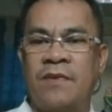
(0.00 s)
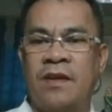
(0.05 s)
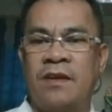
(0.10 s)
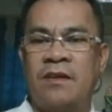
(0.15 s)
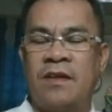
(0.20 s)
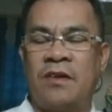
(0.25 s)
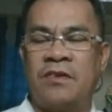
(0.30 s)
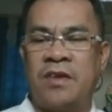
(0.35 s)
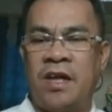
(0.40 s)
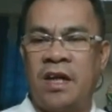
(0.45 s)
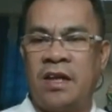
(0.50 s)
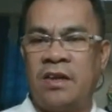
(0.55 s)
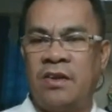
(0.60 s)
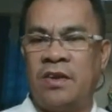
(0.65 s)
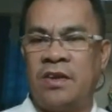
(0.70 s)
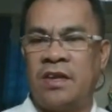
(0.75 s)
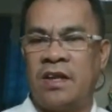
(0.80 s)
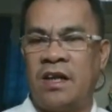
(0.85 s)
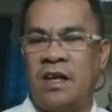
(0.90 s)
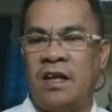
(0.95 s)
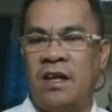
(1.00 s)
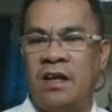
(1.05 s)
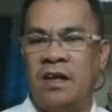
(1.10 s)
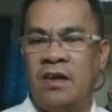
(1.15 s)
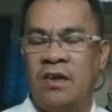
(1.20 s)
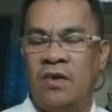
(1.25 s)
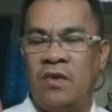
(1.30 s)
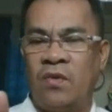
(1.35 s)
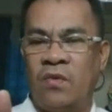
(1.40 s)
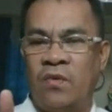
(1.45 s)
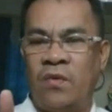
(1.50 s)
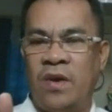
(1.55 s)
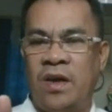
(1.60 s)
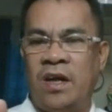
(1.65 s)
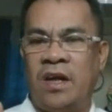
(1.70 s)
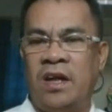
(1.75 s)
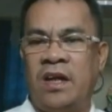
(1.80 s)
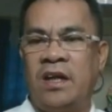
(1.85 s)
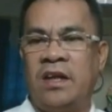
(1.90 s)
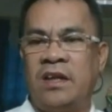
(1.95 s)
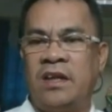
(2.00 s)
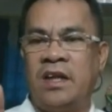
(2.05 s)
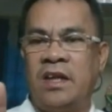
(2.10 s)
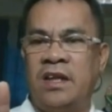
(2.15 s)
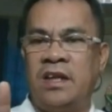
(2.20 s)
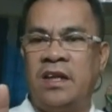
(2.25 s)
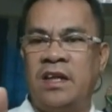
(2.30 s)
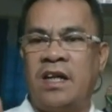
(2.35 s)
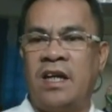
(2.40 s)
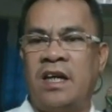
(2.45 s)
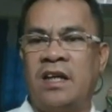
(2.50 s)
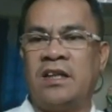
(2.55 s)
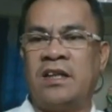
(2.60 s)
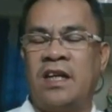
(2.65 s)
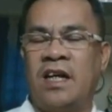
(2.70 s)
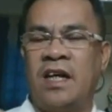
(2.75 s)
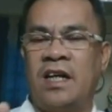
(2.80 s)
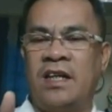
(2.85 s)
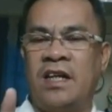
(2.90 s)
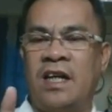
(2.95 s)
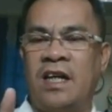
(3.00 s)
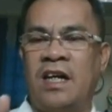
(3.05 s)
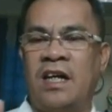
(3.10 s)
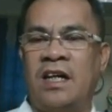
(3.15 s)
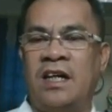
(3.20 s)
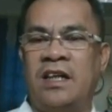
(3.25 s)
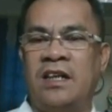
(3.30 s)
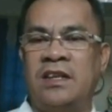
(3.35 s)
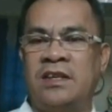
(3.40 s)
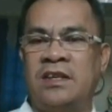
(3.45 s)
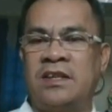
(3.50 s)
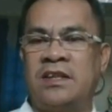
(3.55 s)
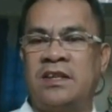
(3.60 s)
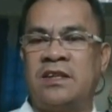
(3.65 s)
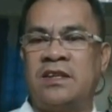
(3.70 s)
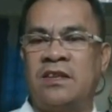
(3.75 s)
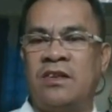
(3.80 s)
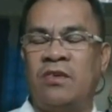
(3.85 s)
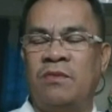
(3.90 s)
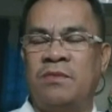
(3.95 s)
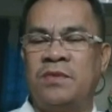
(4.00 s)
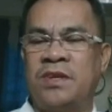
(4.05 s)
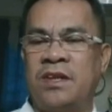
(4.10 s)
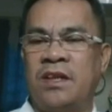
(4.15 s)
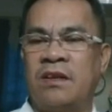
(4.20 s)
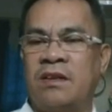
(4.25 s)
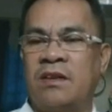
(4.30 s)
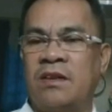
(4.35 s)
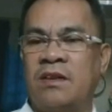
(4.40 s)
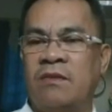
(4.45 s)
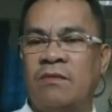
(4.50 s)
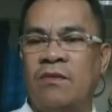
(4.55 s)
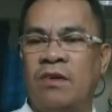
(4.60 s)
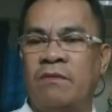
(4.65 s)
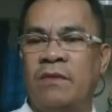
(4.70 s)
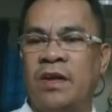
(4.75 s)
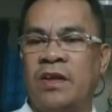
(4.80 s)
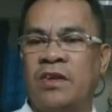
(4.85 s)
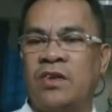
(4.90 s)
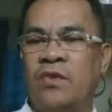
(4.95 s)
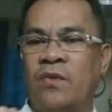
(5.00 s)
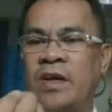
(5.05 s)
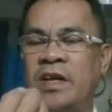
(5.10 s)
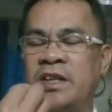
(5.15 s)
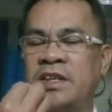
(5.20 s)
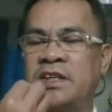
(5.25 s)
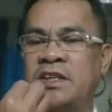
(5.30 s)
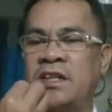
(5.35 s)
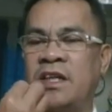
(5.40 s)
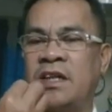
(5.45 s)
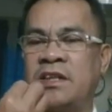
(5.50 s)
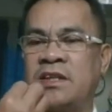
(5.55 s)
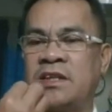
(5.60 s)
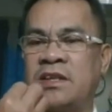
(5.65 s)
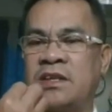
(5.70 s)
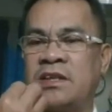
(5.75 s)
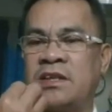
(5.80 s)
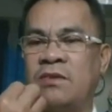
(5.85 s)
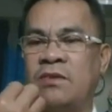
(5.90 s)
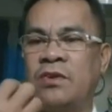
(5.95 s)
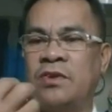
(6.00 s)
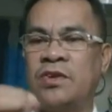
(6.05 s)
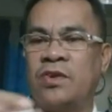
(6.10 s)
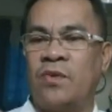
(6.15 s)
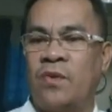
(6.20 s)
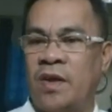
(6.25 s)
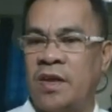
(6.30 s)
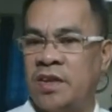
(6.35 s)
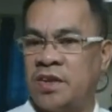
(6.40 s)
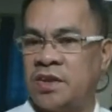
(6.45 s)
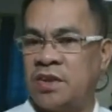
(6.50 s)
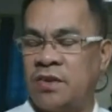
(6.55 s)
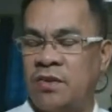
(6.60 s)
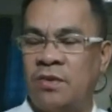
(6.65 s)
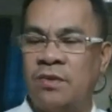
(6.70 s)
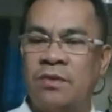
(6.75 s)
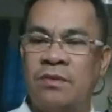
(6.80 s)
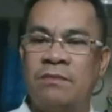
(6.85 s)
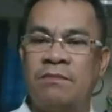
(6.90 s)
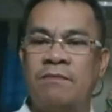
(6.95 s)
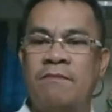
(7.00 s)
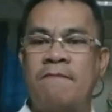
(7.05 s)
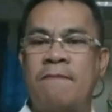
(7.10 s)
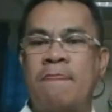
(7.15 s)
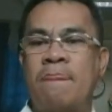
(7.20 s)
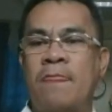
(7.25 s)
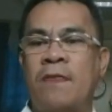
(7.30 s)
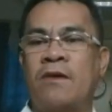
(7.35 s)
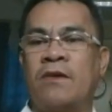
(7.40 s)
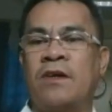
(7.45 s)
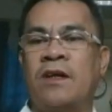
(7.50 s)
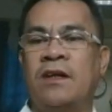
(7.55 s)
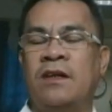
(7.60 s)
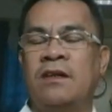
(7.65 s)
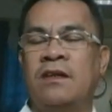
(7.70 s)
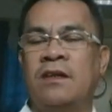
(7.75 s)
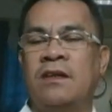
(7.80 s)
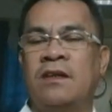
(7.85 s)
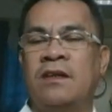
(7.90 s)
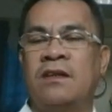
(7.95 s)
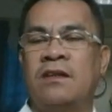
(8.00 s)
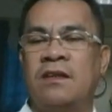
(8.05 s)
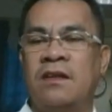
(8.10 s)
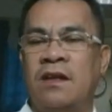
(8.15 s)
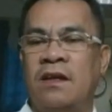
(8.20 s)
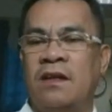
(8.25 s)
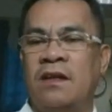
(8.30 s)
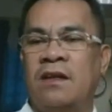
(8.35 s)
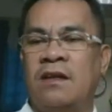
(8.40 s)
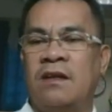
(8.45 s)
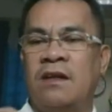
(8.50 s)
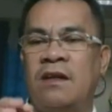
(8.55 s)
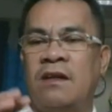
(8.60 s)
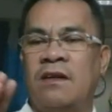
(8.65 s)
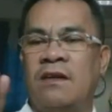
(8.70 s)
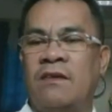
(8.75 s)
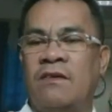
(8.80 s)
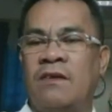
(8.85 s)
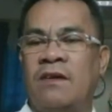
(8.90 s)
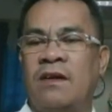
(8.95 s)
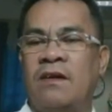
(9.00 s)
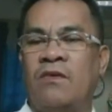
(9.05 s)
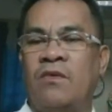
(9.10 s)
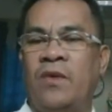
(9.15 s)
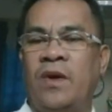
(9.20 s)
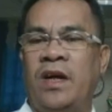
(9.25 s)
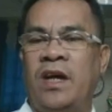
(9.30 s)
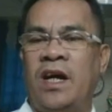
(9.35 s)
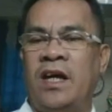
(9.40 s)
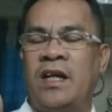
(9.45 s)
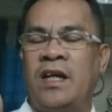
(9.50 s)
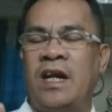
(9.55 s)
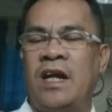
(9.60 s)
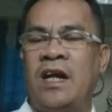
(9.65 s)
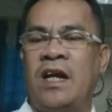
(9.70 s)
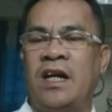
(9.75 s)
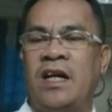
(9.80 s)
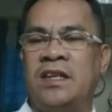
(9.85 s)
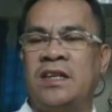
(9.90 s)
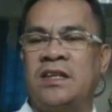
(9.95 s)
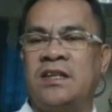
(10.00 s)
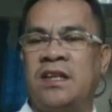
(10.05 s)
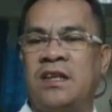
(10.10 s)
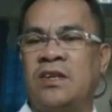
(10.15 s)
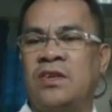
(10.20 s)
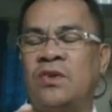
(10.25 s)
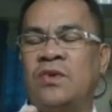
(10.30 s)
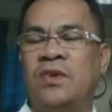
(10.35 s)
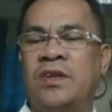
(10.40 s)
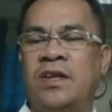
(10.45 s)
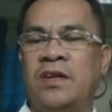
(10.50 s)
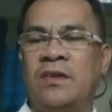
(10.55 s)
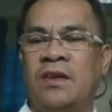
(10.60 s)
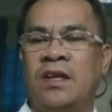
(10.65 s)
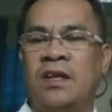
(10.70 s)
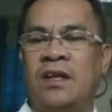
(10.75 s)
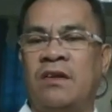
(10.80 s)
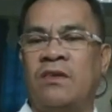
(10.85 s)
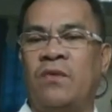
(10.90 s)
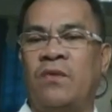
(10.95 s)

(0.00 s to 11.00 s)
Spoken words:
Now take note nga, we did not analyze the object moving towards us or towards you. Okay? We analyze in 2D only.